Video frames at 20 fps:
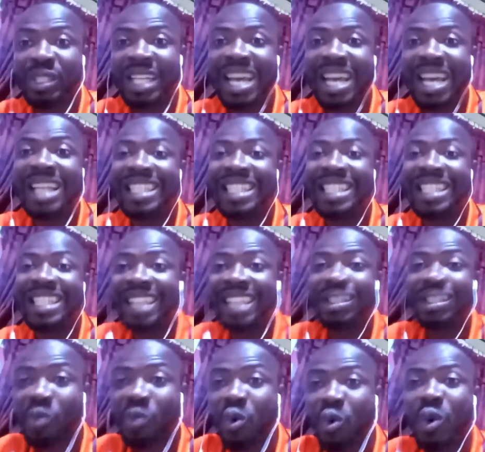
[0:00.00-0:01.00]
And that
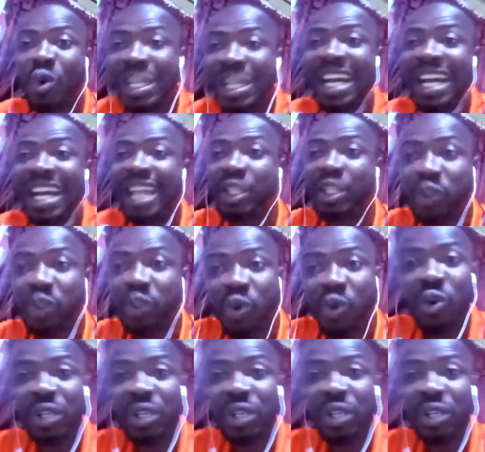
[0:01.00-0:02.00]
goal that I
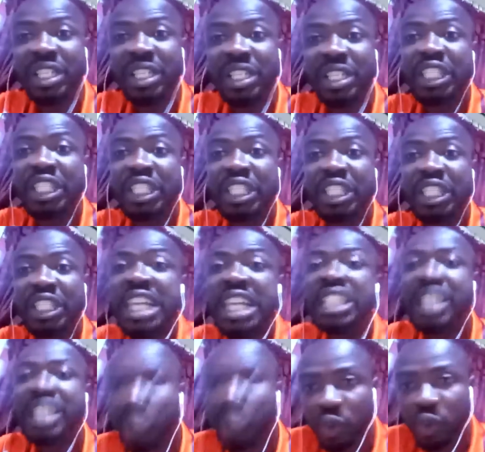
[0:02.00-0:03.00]
scored changed the
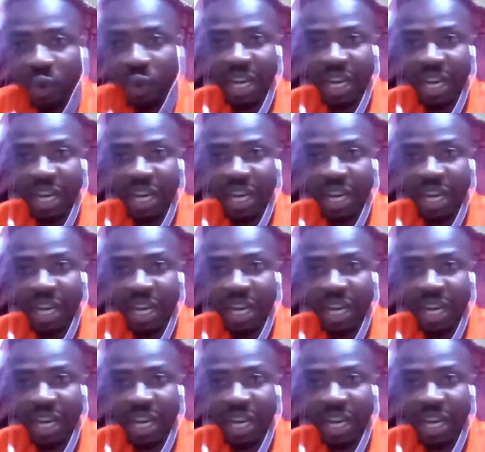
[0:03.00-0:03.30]
scoreline."